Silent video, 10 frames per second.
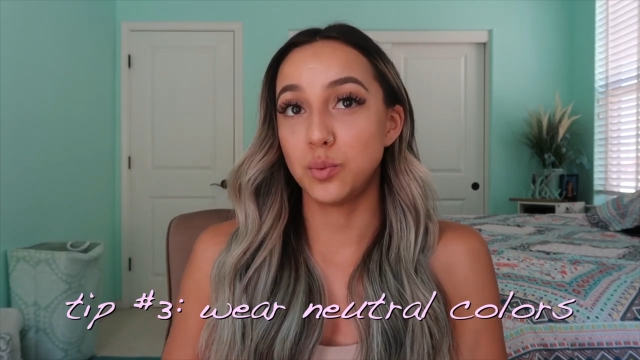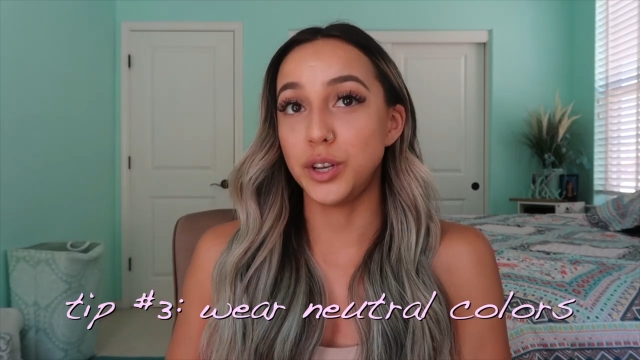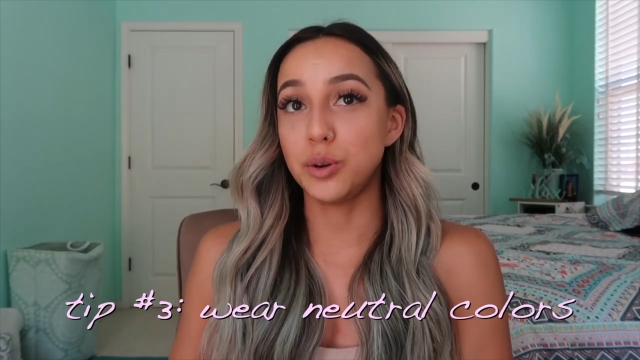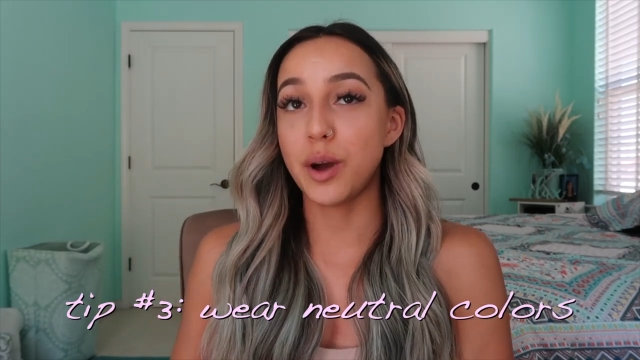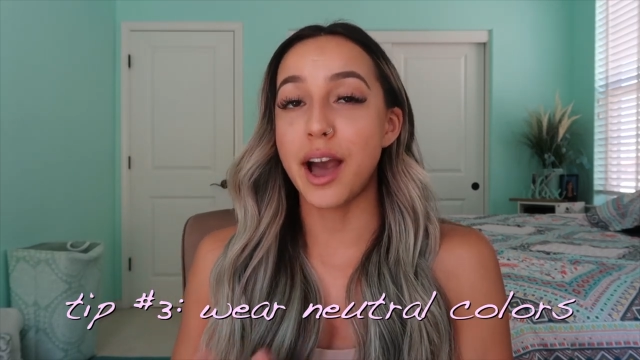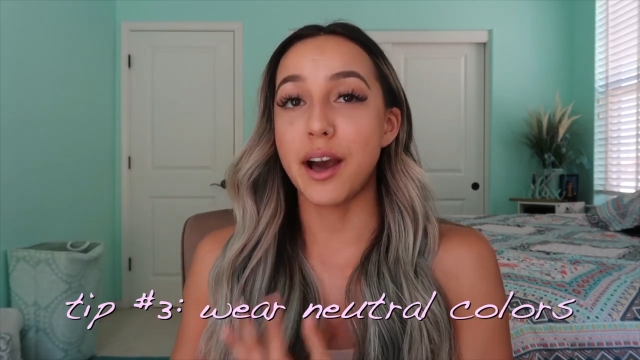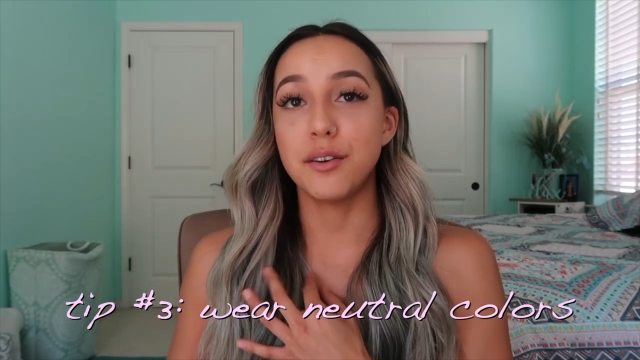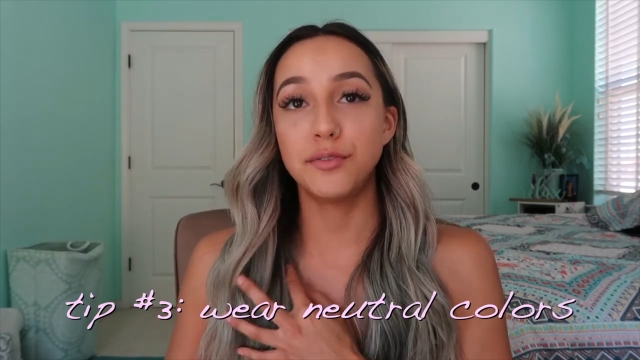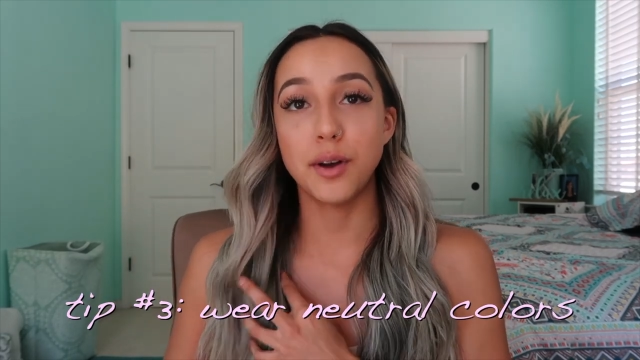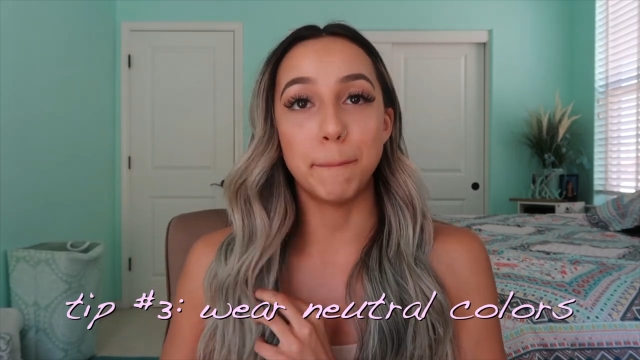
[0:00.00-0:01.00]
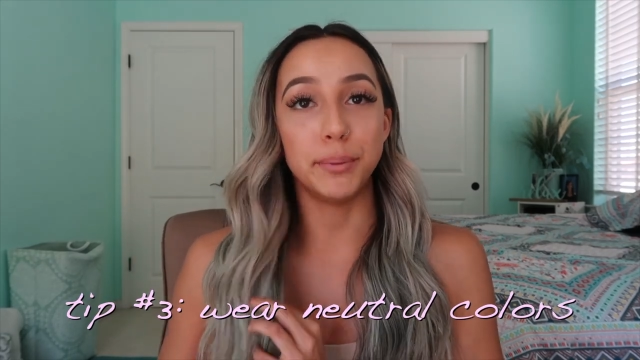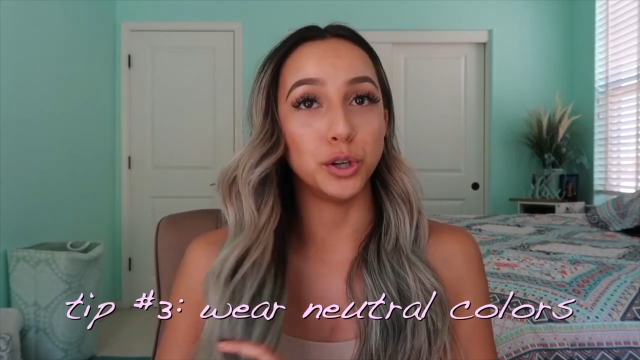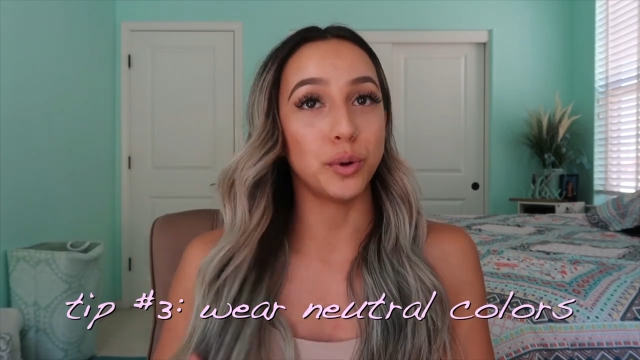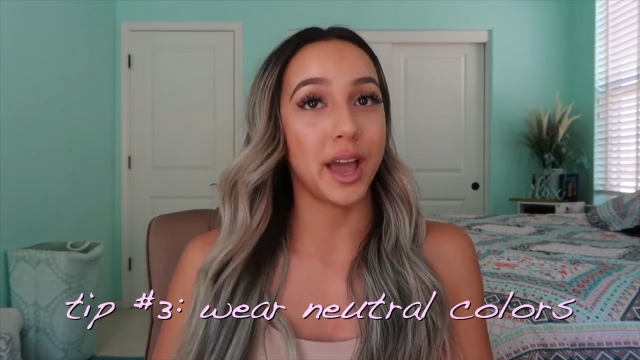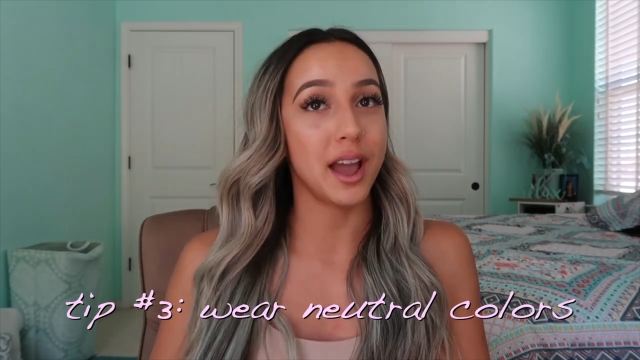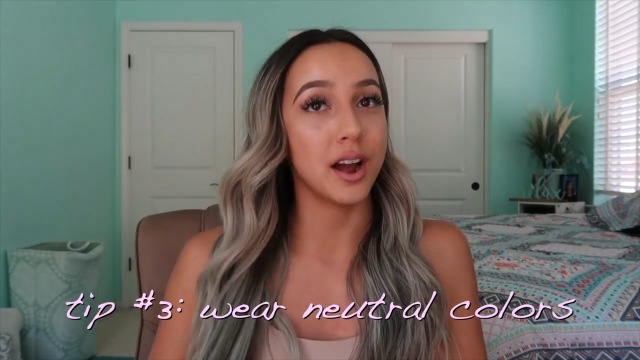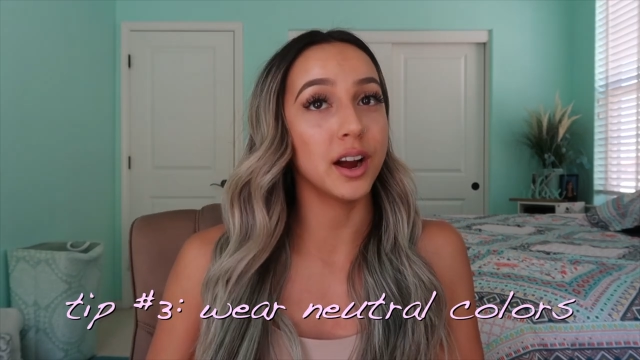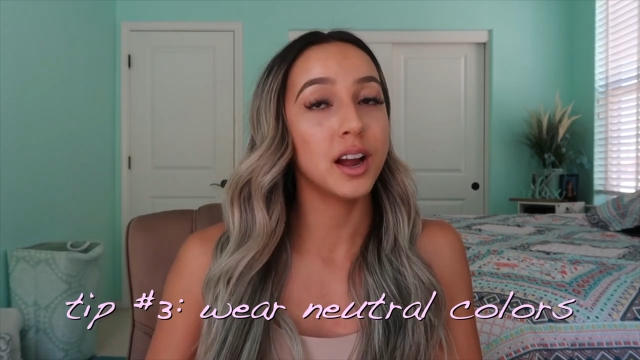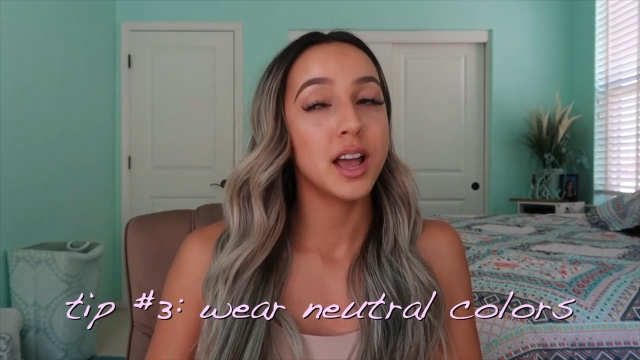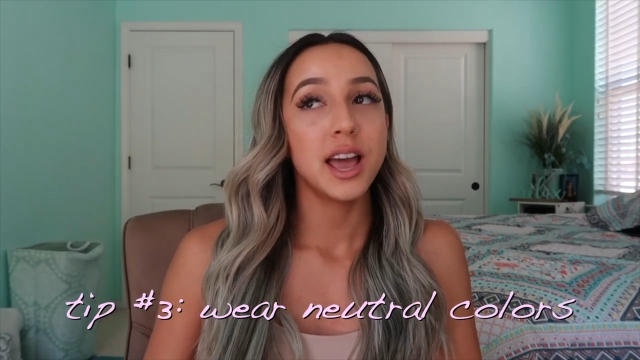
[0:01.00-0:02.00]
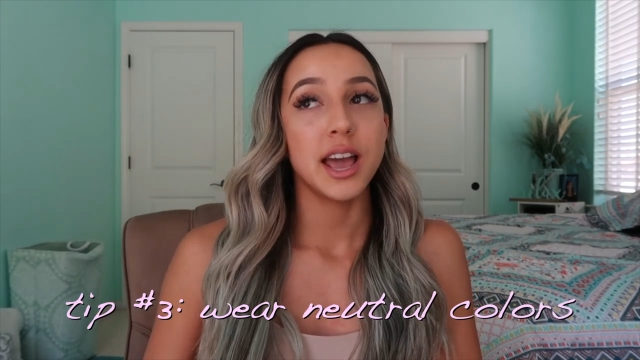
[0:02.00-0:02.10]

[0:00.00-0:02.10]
when you have blue hair